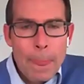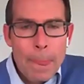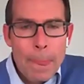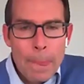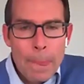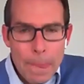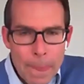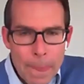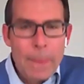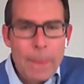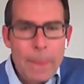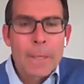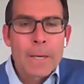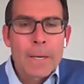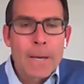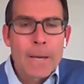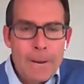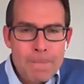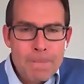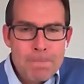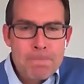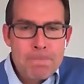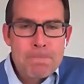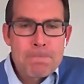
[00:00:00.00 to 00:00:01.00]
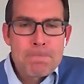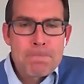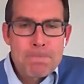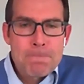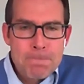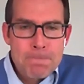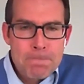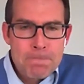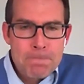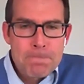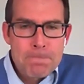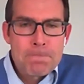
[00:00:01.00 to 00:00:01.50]
and you're not in a
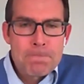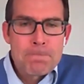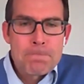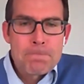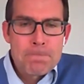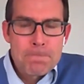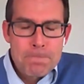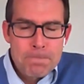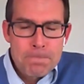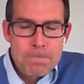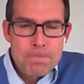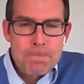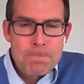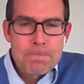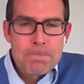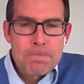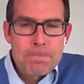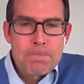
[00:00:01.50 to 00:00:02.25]
crisis. Now, if you are in a